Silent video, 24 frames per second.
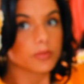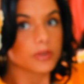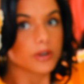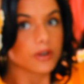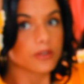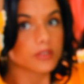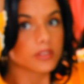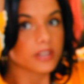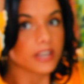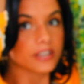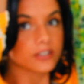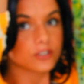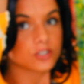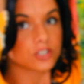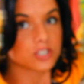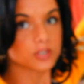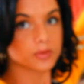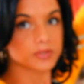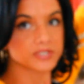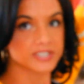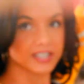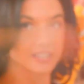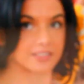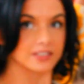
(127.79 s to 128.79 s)
them both. I
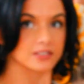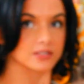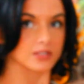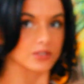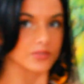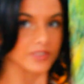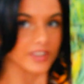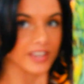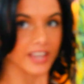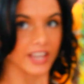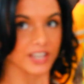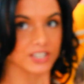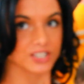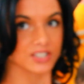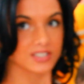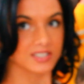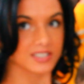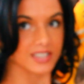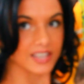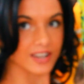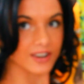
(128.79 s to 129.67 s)
usually would take these on vacations.